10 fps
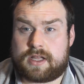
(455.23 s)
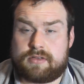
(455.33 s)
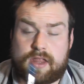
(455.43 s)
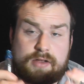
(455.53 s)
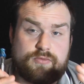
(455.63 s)

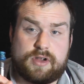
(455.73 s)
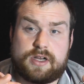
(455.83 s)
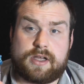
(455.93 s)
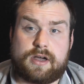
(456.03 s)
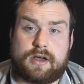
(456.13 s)
They
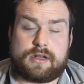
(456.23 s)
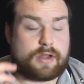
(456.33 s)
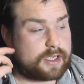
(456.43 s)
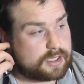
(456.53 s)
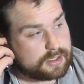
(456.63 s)
really are.
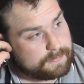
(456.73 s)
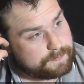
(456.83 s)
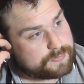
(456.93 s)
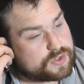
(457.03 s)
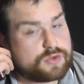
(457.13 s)
Like
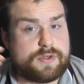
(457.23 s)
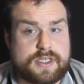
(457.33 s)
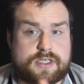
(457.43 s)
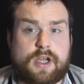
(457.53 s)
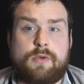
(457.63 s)
2
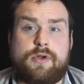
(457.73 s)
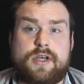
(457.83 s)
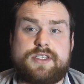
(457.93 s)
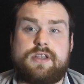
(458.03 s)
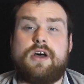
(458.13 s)
years ago when
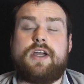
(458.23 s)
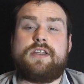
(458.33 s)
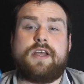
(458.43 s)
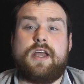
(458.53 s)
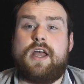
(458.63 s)
I started,